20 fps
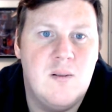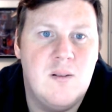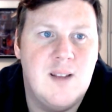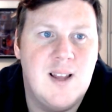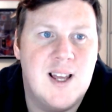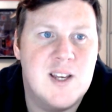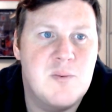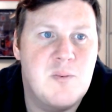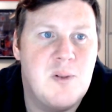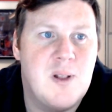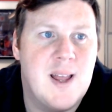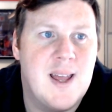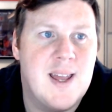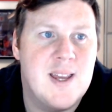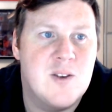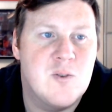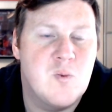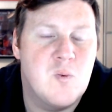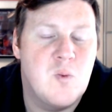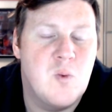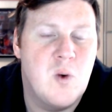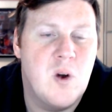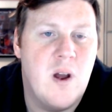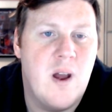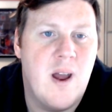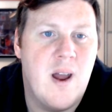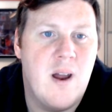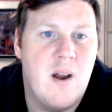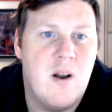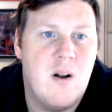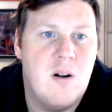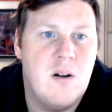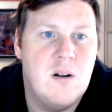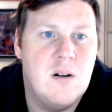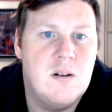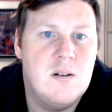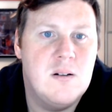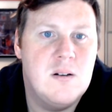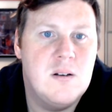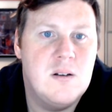let's plays
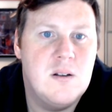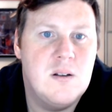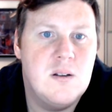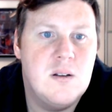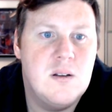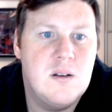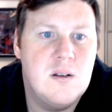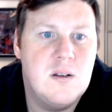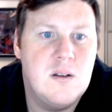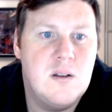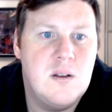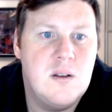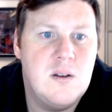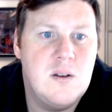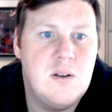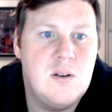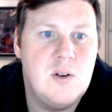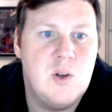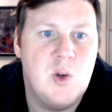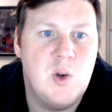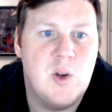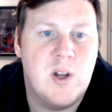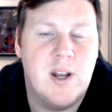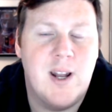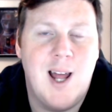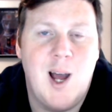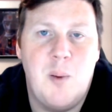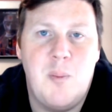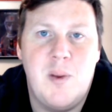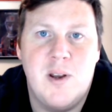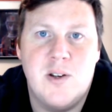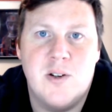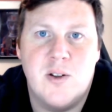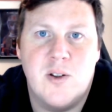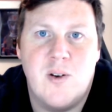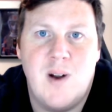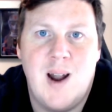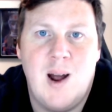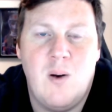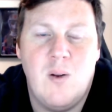where you can help each
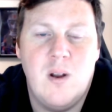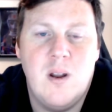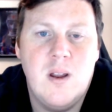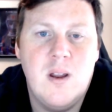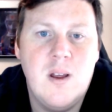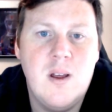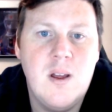other out.